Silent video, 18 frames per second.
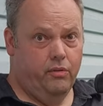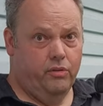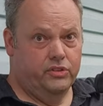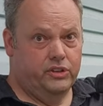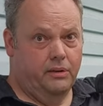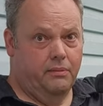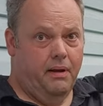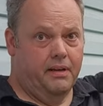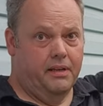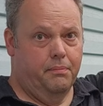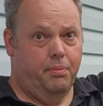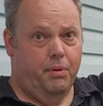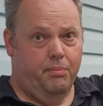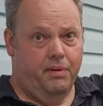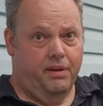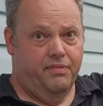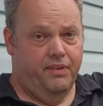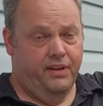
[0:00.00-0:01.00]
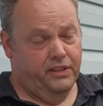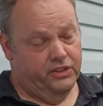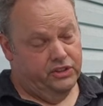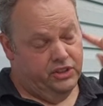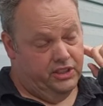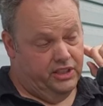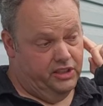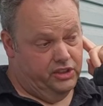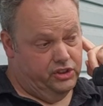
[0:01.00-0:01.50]
which I'm not gonna put my fingers
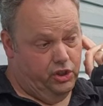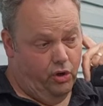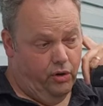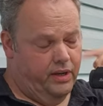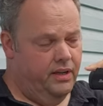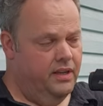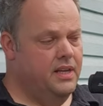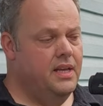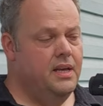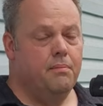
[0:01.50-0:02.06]
in here to show you,